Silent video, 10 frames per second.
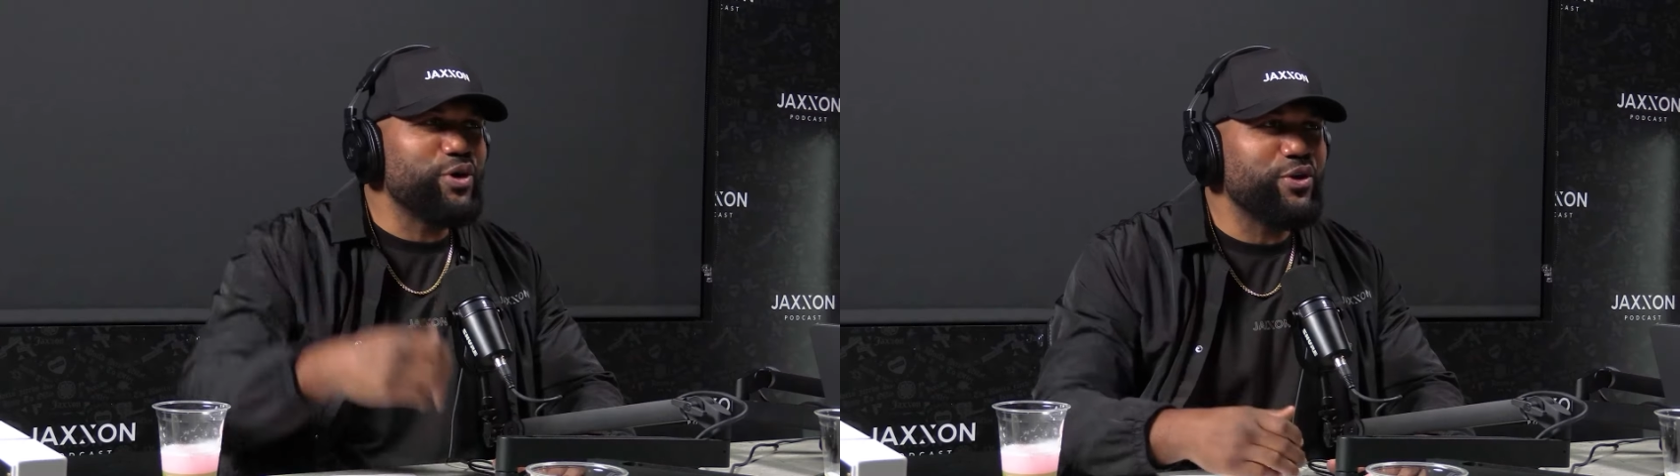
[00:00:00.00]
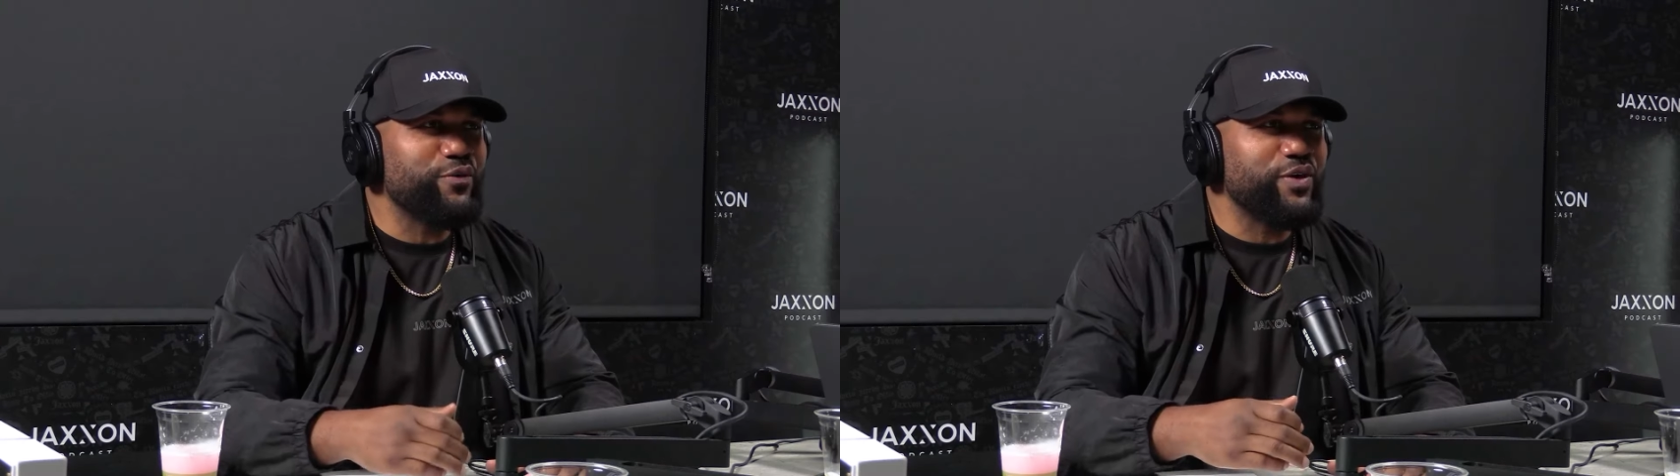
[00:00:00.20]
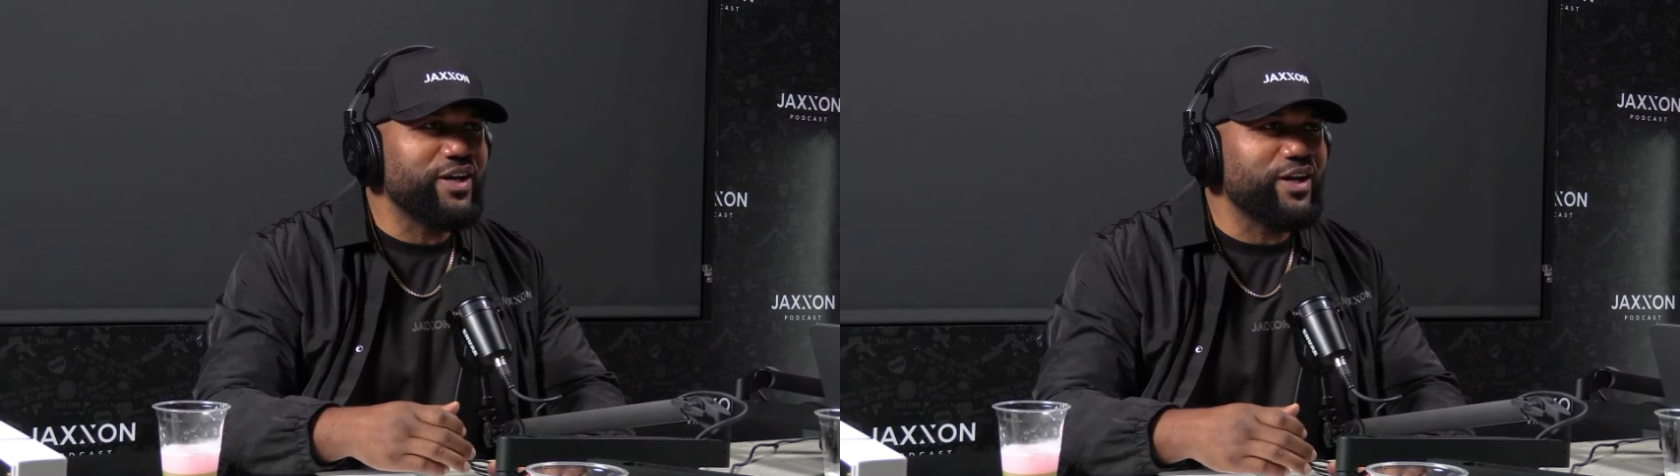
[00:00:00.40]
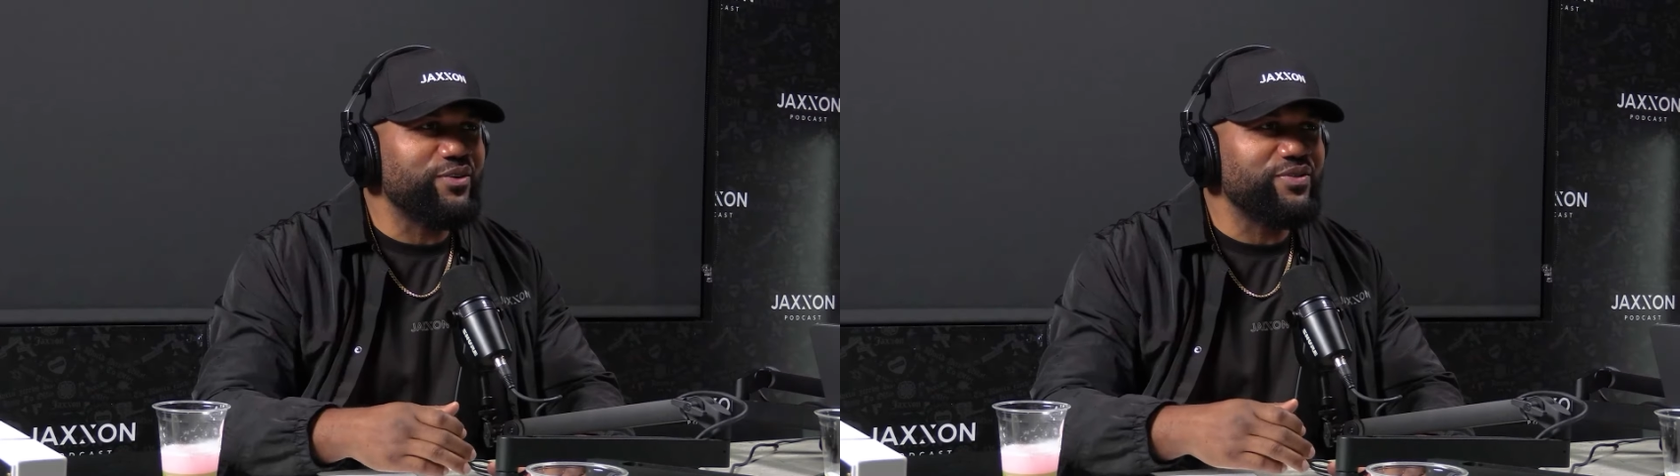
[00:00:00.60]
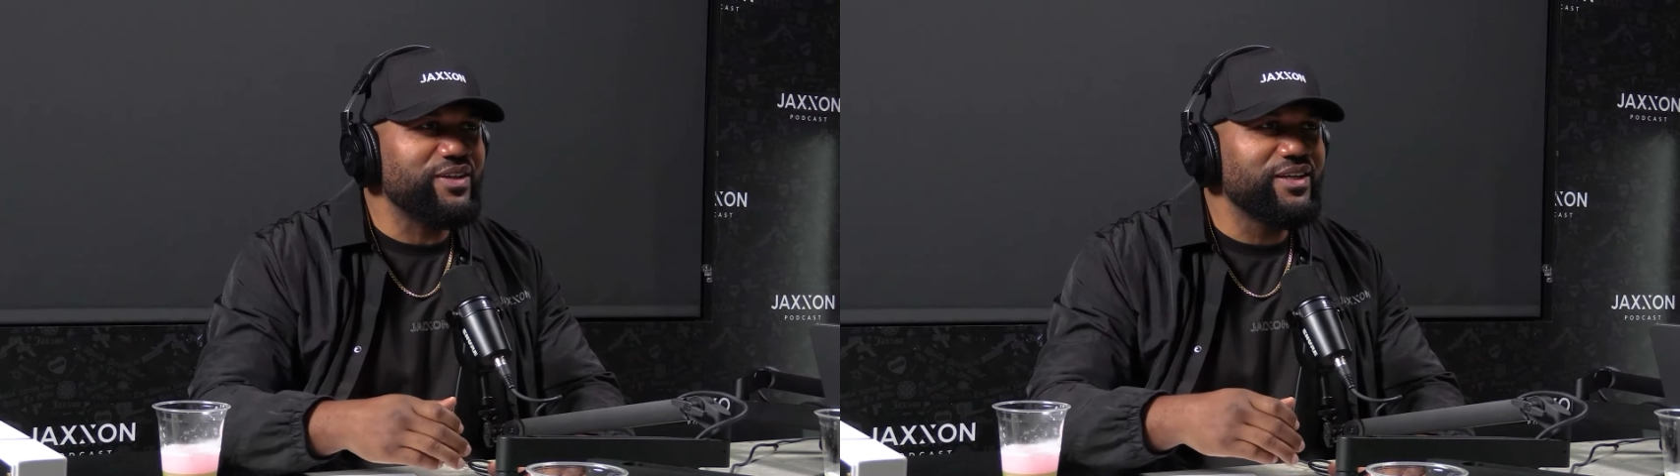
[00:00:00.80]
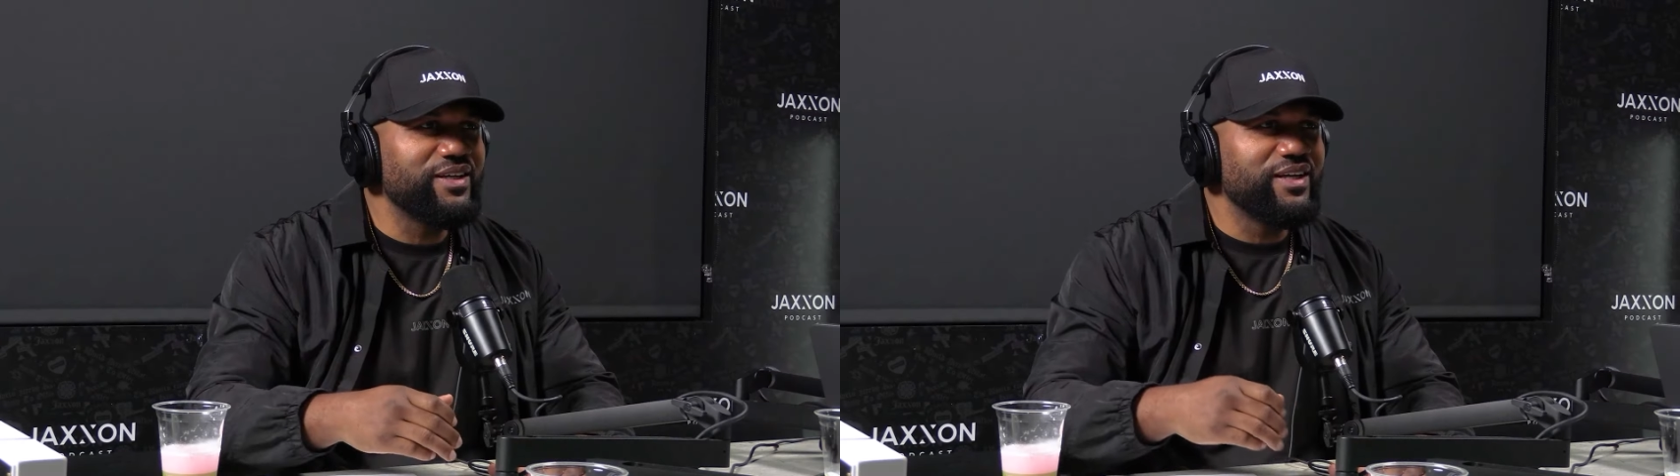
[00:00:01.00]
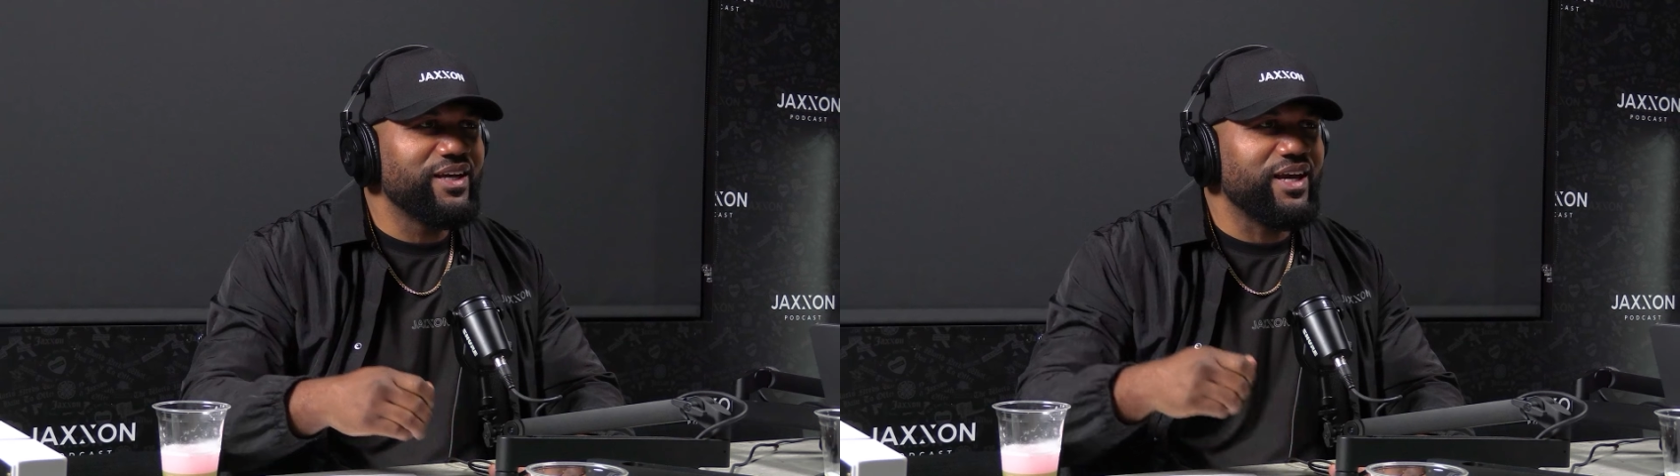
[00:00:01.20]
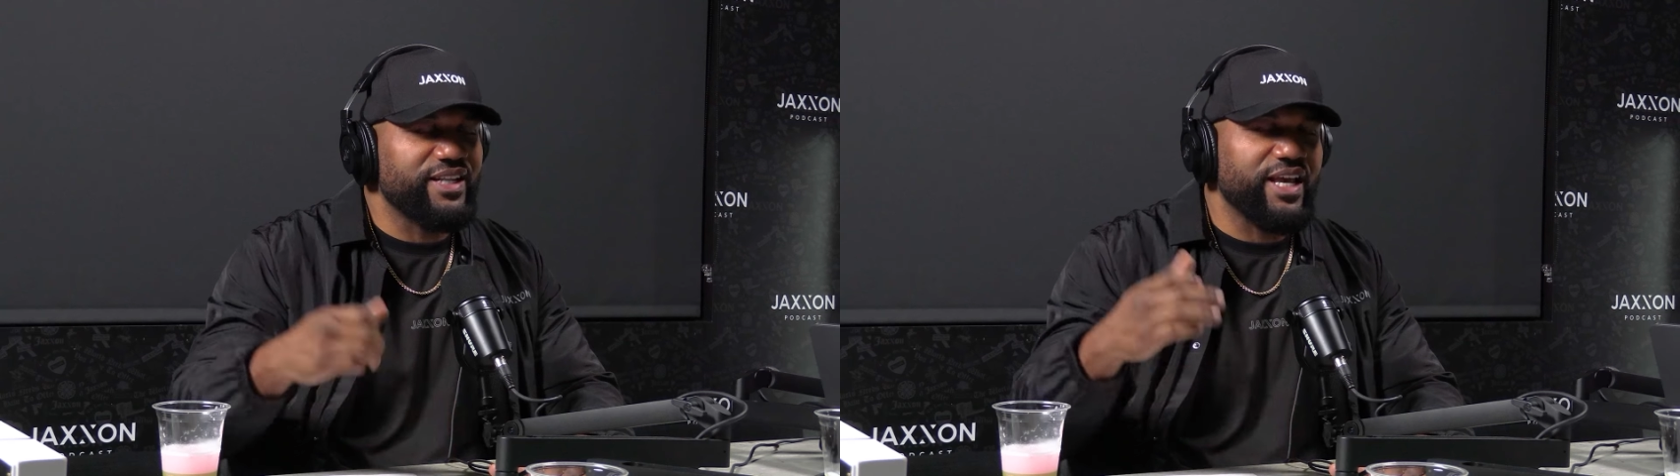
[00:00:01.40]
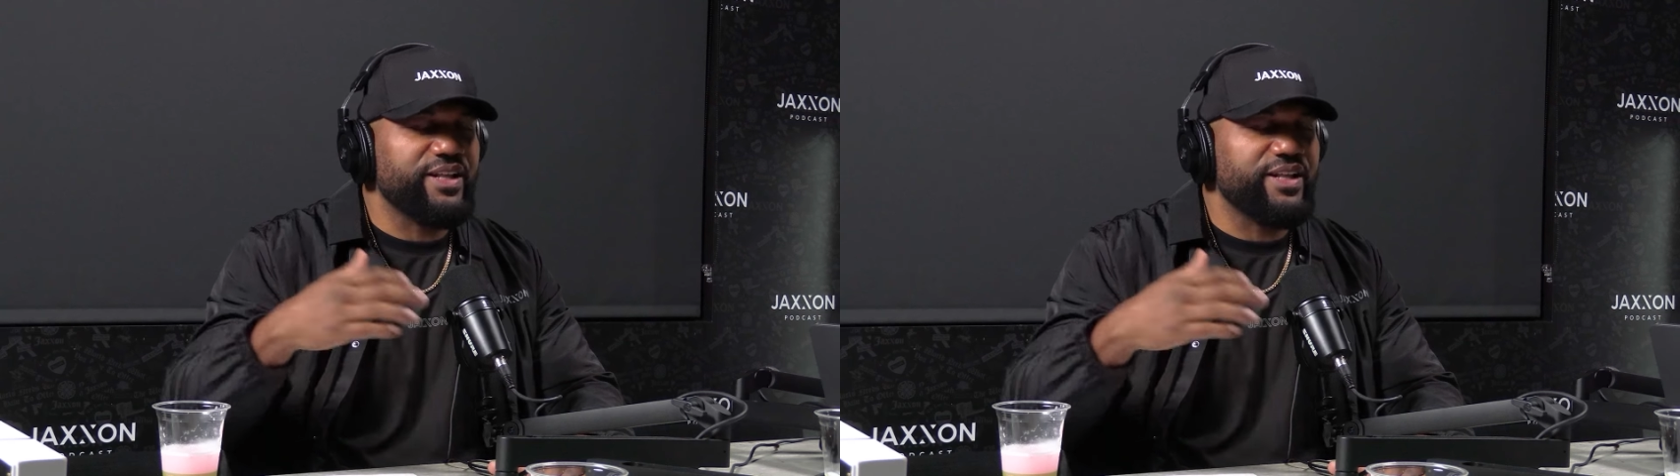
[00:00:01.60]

your fucking coffee and they,